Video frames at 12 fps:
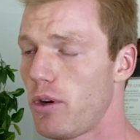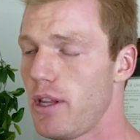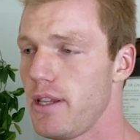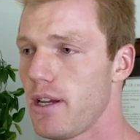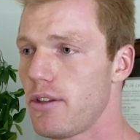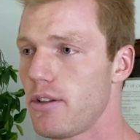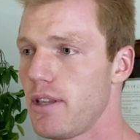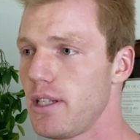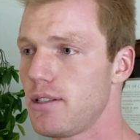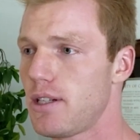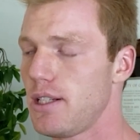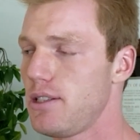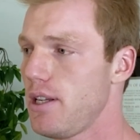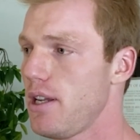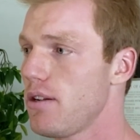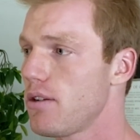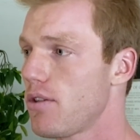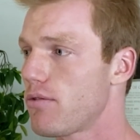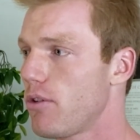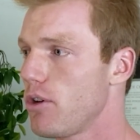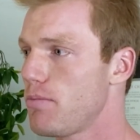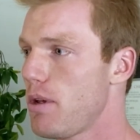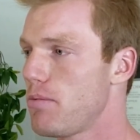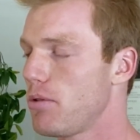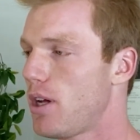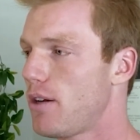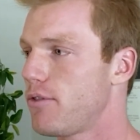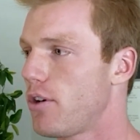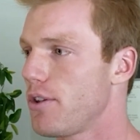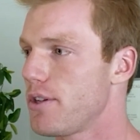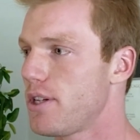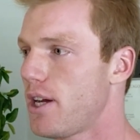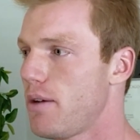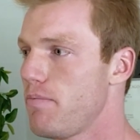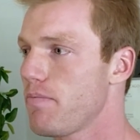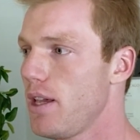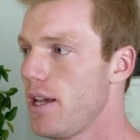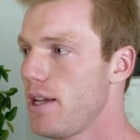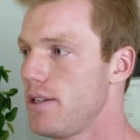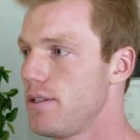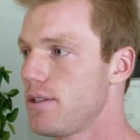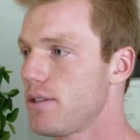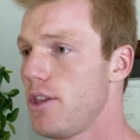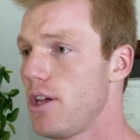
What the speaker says: one of the other things that I see throwing people off all the time is